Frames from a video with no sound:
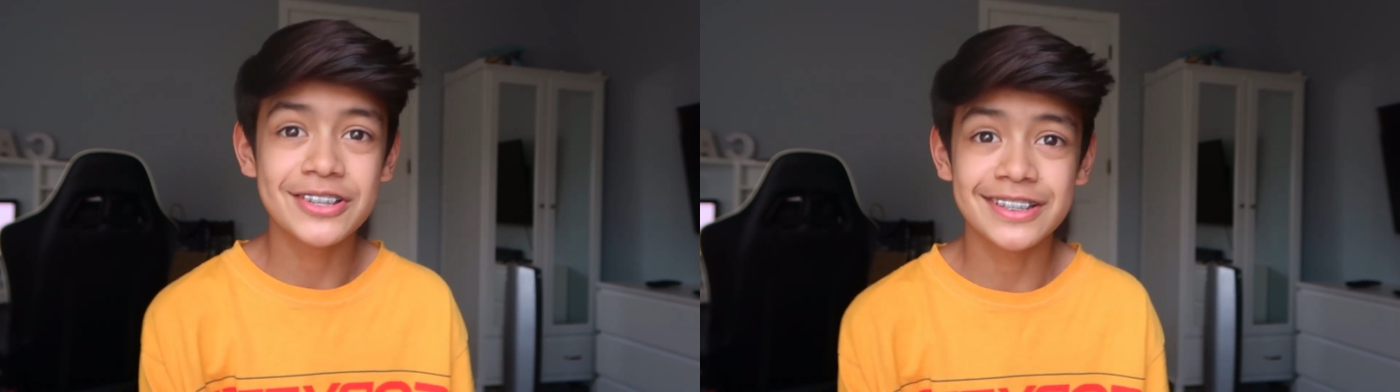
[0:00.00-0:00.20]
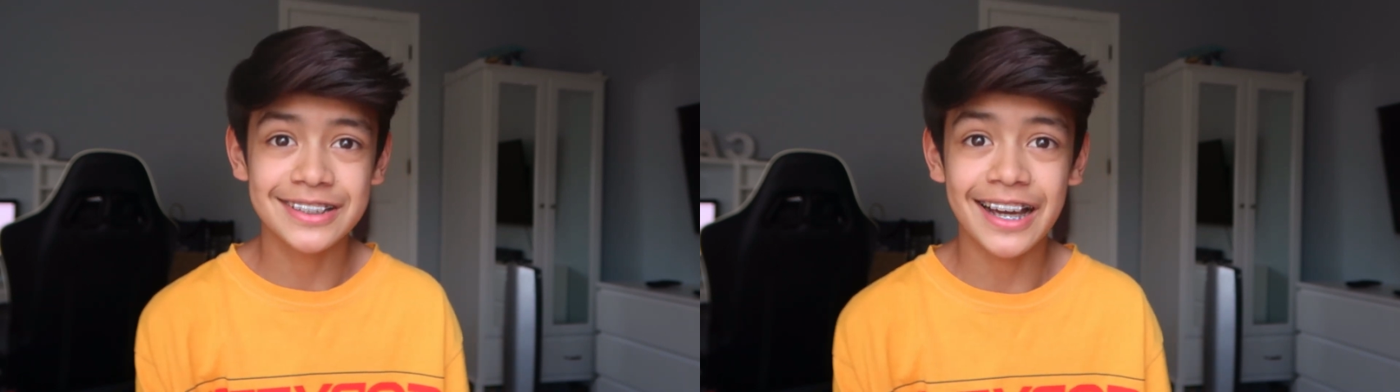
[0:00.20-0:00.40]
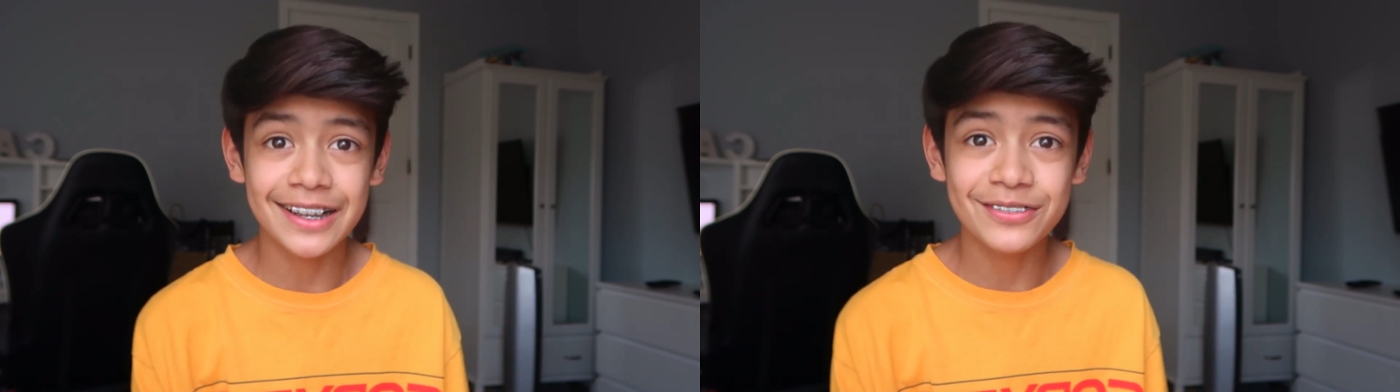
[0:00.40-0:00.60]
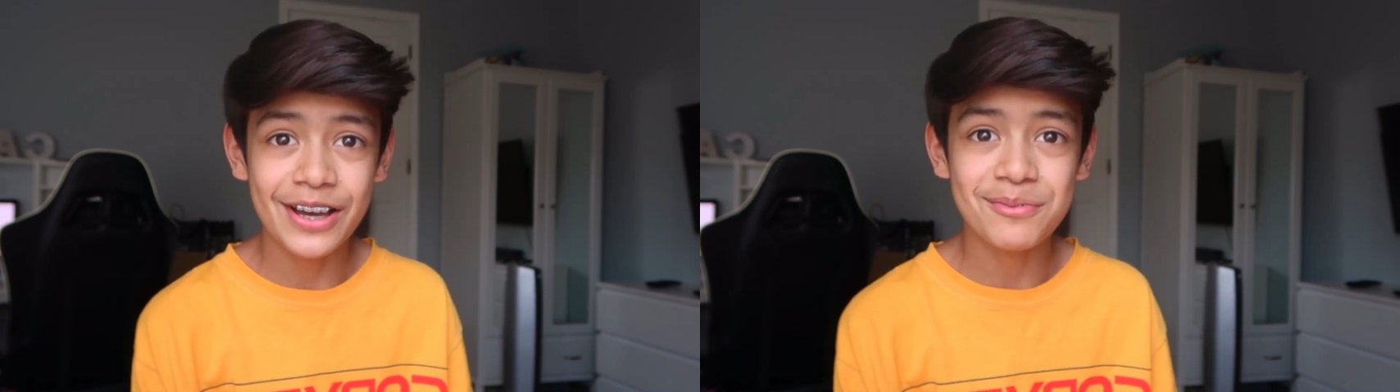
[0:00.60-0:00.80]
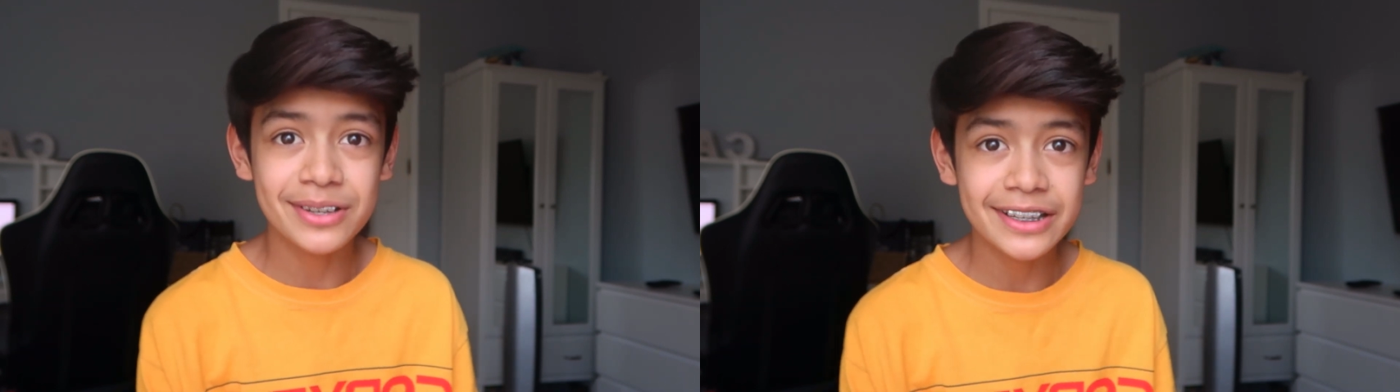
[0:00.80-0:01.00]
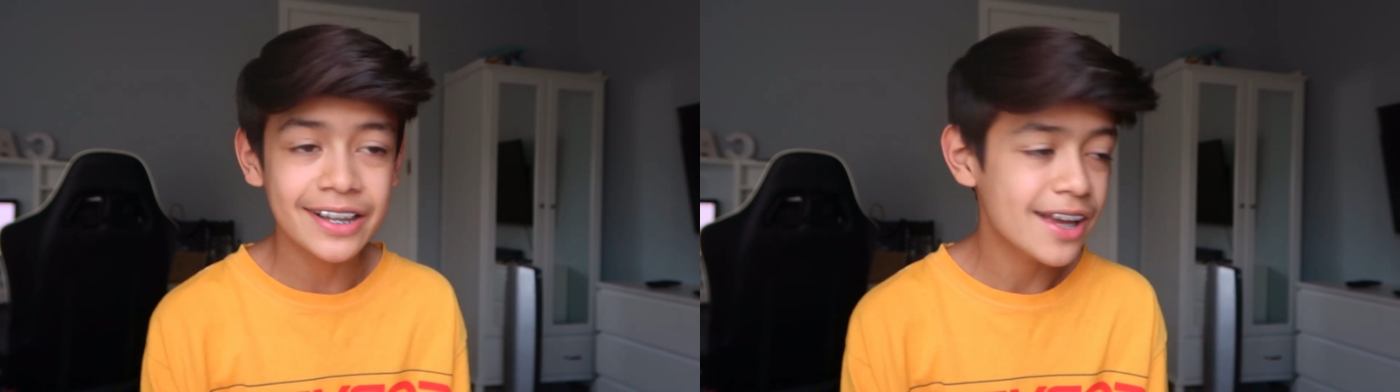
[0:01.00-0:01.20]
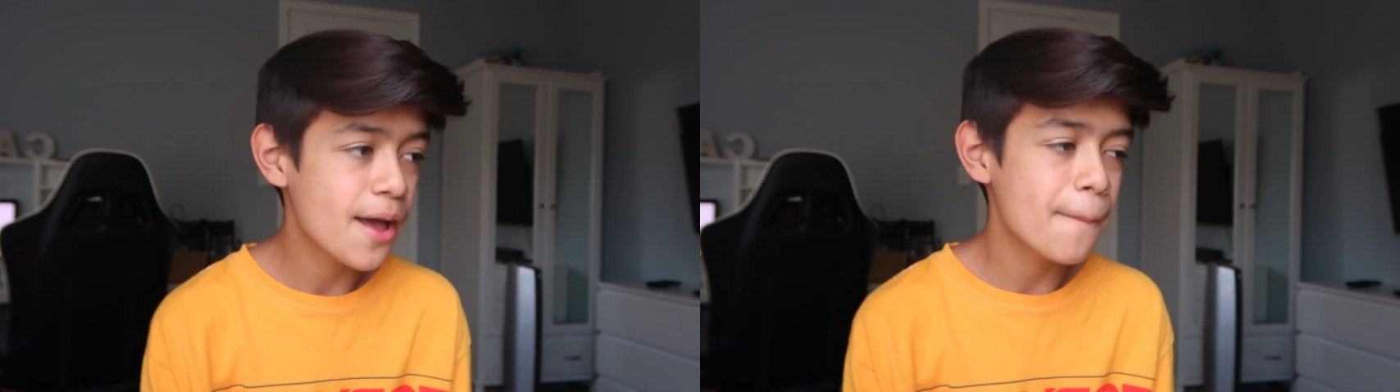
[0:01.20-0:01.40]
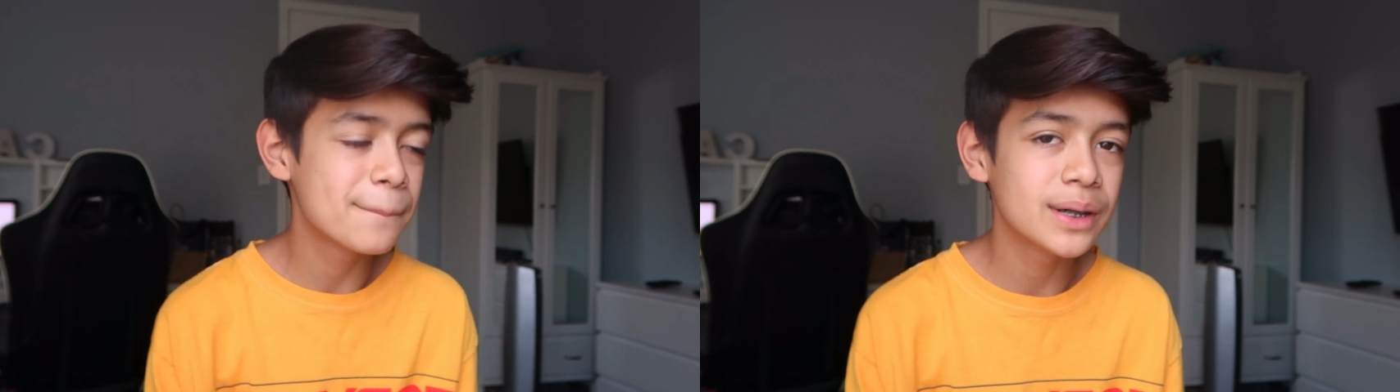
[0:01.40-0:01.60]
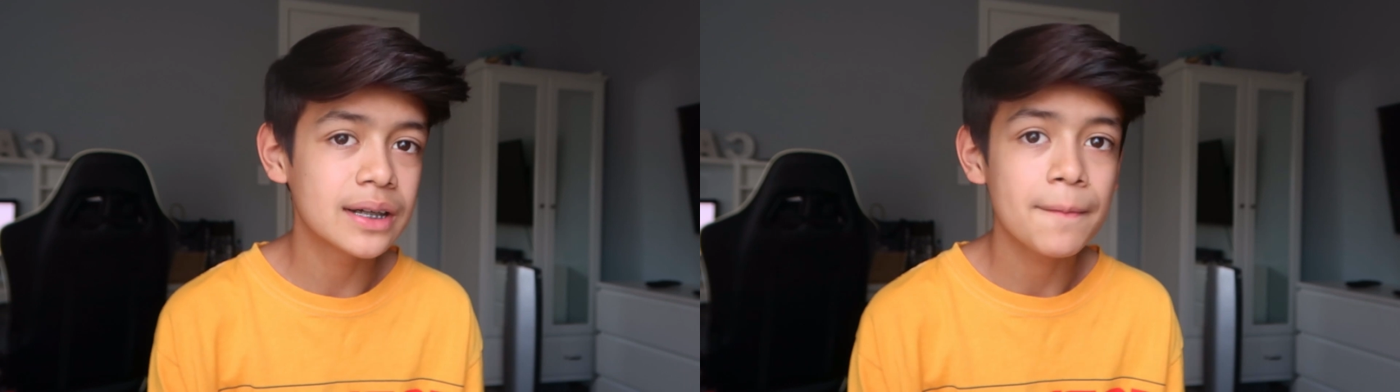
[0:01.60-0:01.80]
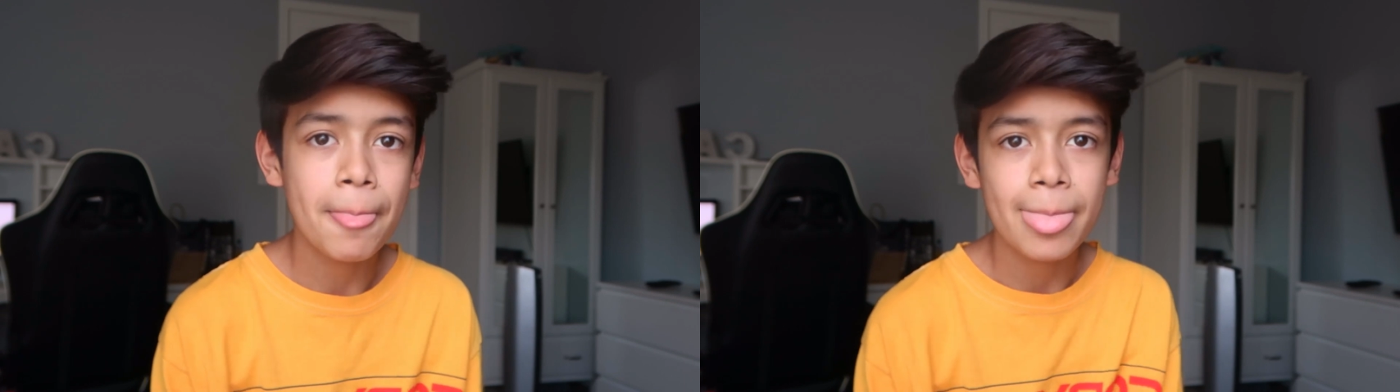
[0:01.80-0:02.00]
which is kind of happening
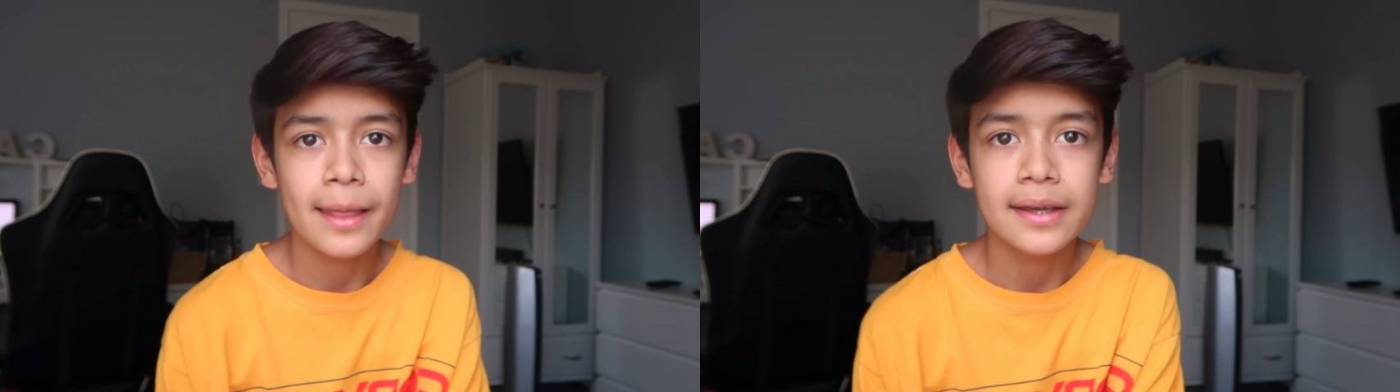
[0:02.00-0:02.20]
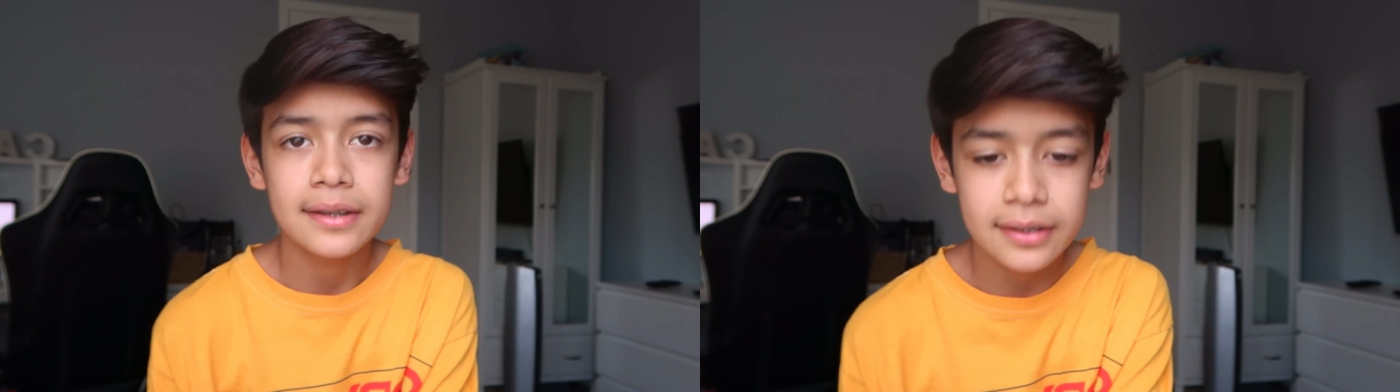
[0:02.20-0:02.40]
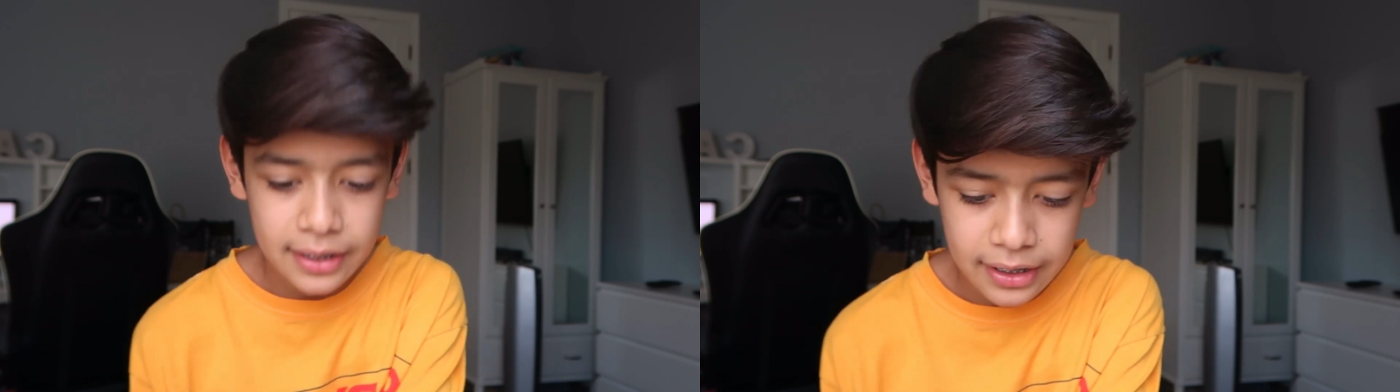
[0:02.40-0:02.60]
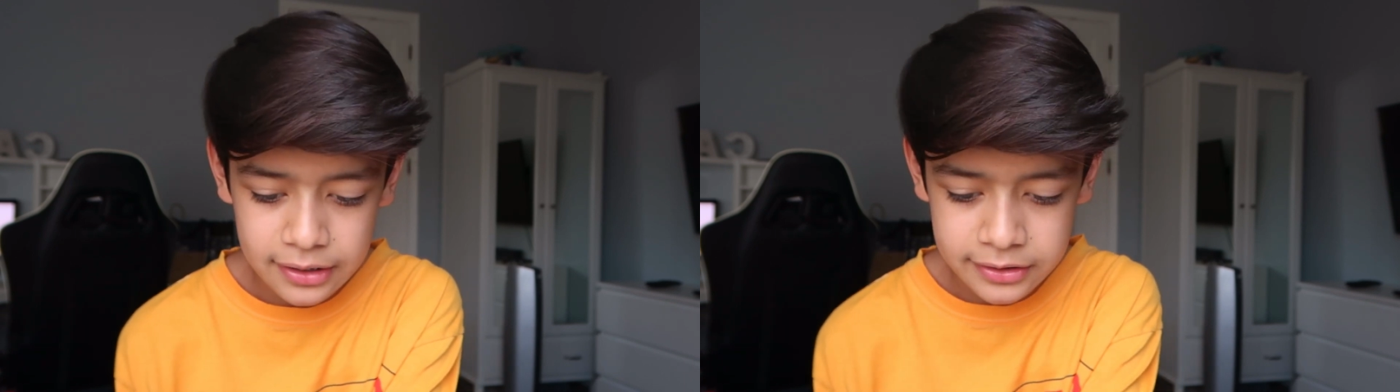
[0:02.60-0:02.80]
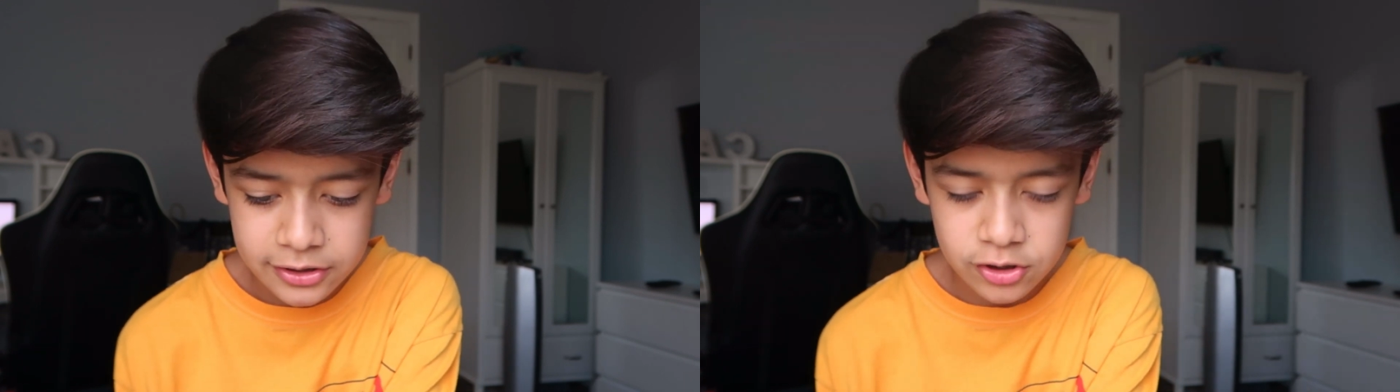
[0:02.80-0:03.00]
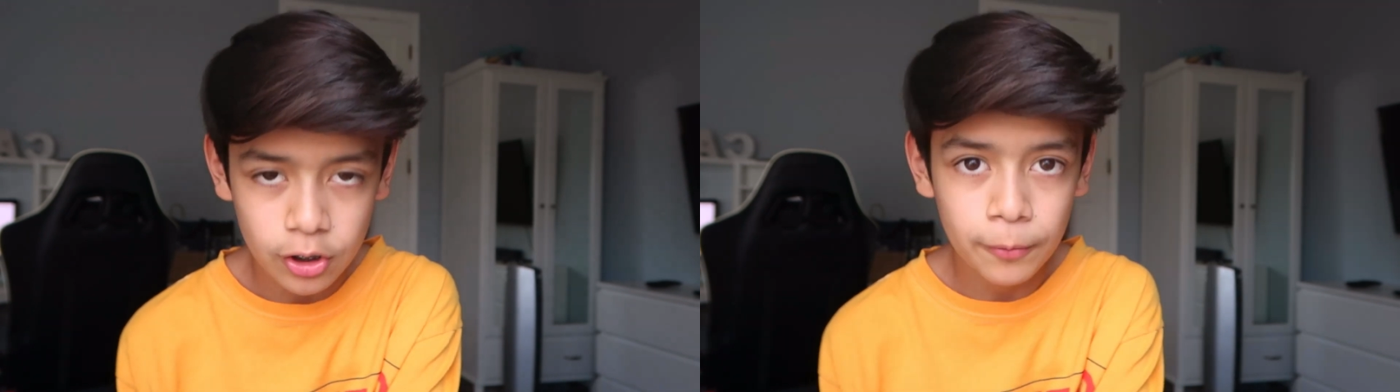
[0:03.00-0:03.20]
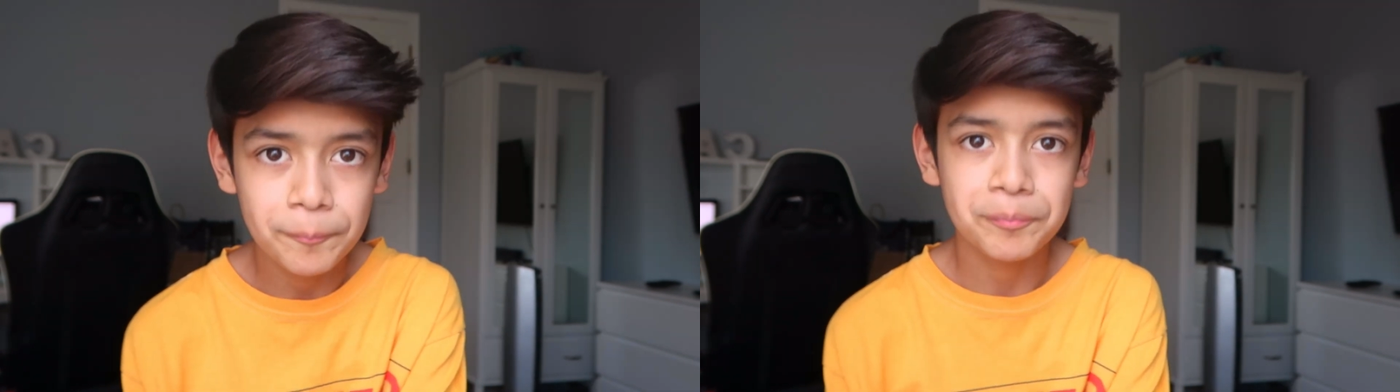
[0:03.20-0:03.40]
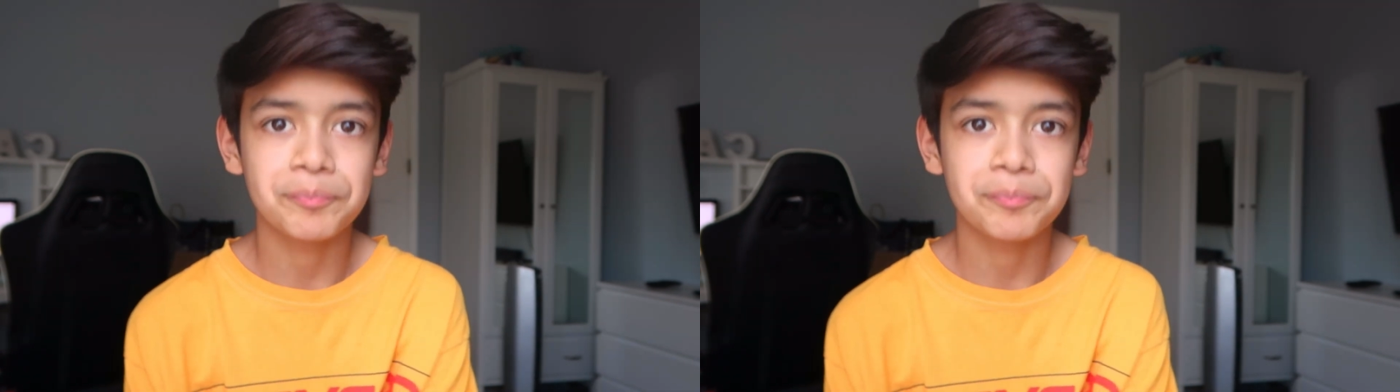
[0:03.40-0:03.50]
but yeah so